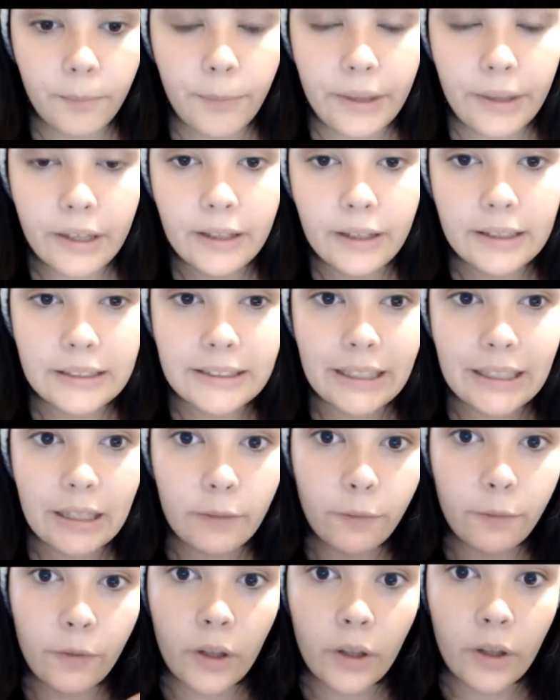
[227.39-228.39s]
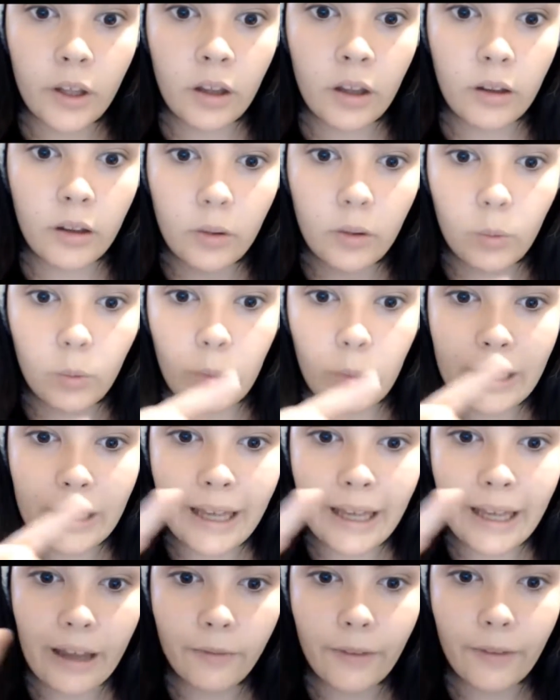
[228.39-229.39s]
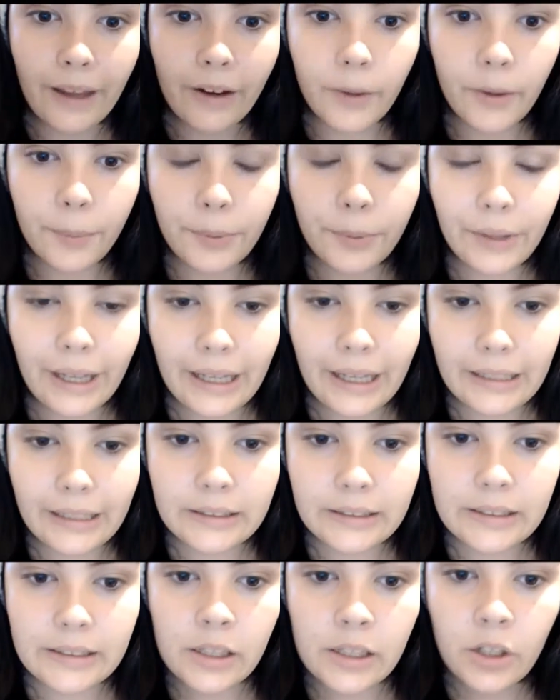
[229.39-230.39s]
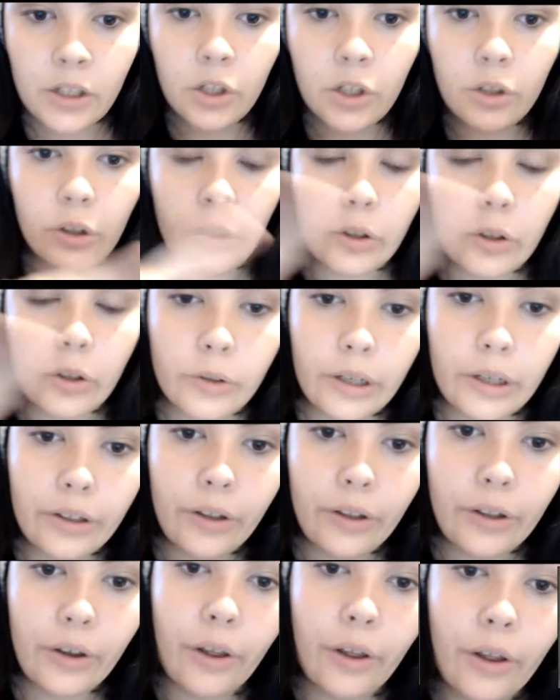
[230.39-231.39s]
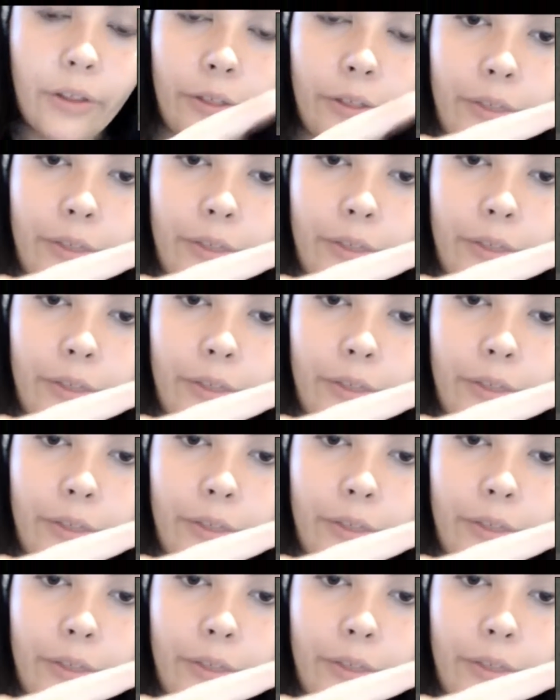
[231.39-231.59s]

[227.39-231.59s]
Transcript: because if we have airplanes going around the Earth,